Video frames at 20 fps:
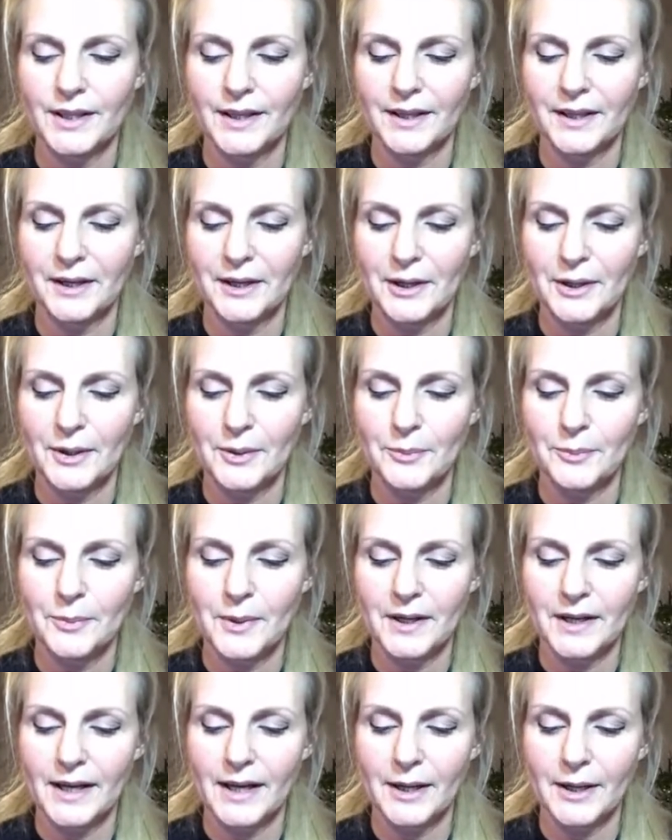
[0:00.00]

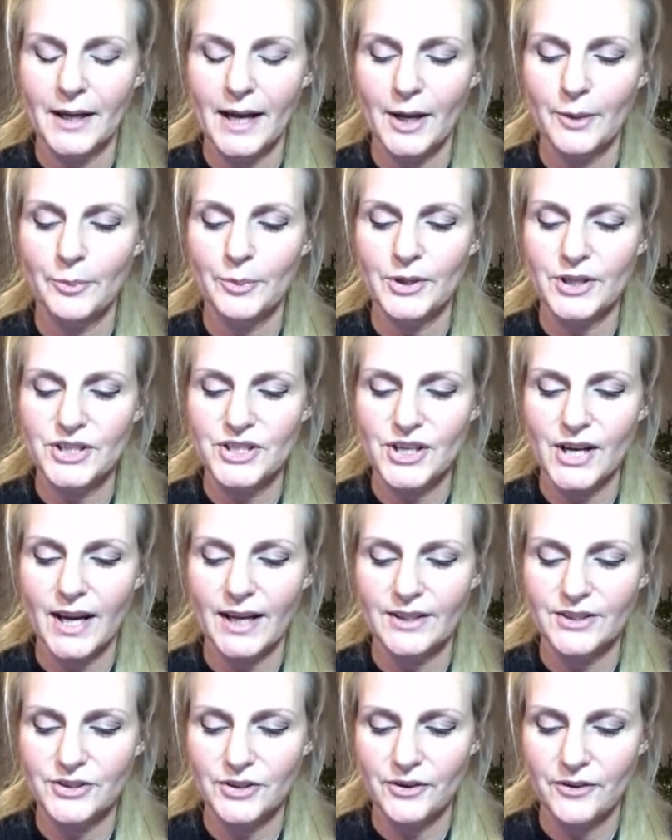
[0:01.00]
But I
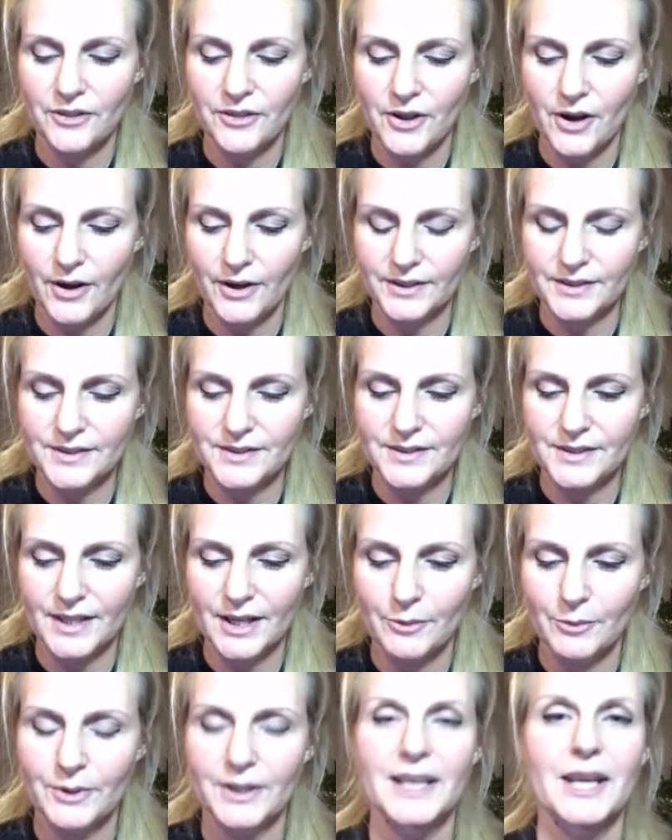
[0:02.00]
appreciate your thoughts, and
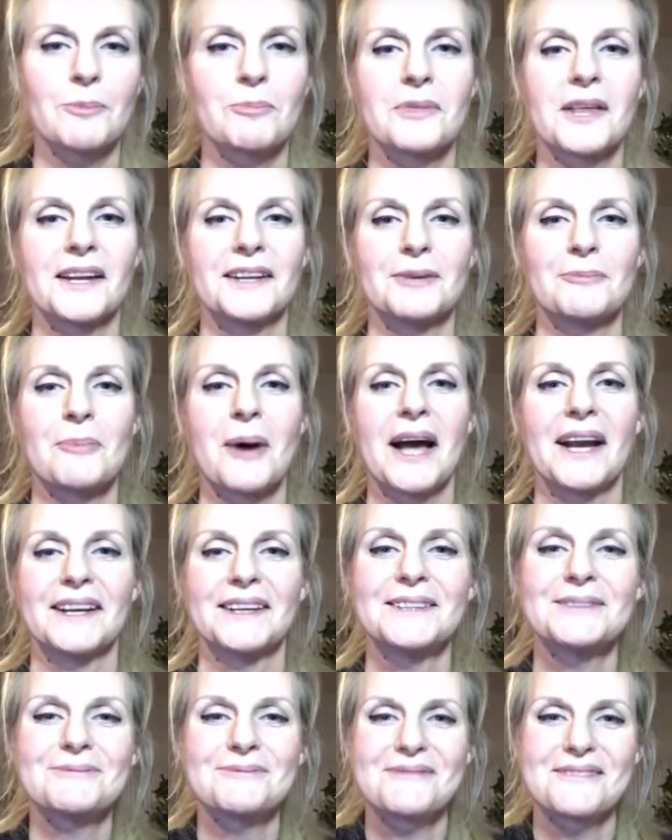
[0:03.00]
I will keep that in
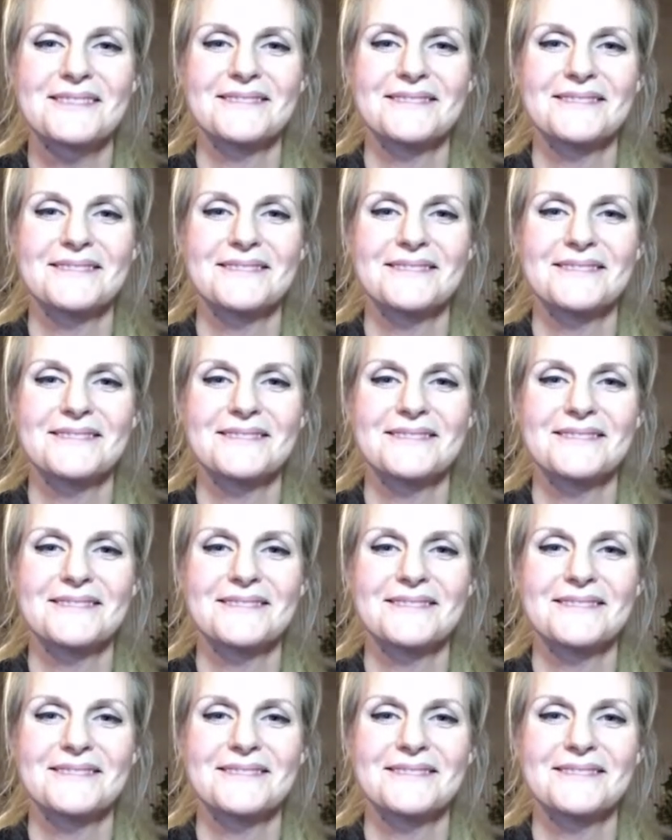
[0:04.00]
mind.